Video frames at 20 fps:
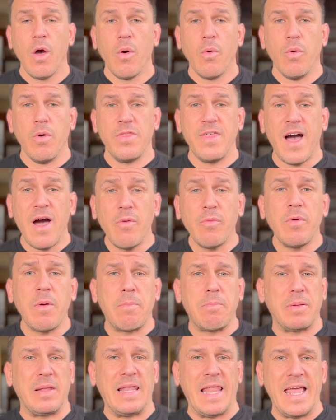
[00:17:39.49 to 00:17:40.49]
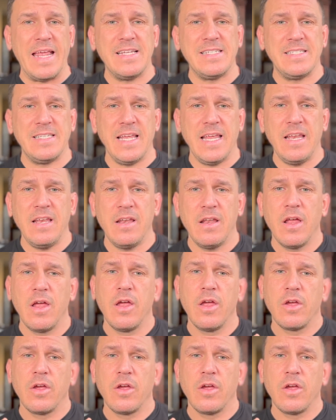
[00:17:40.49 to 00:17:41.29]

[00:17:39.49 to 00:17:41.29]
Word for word: without replacing